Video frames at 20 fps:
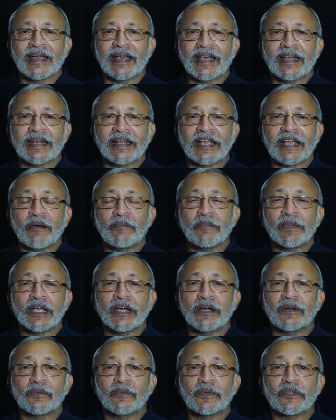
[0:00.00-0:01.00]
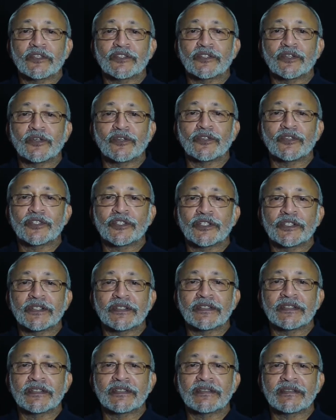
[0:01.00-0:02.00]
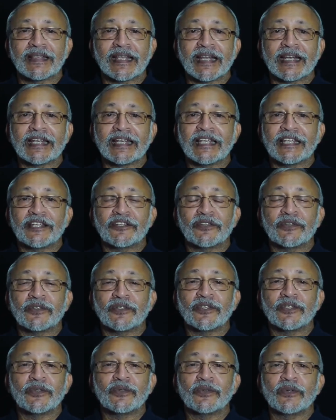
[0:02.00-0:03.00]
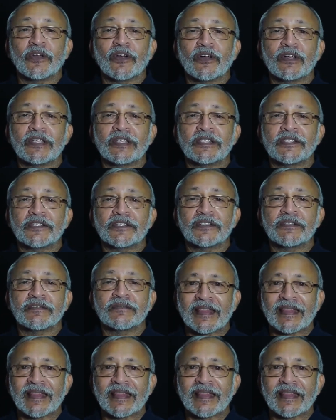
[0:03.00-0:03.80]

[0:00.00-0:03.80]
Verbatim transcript: and coming out with solutions that lead to new knowledge.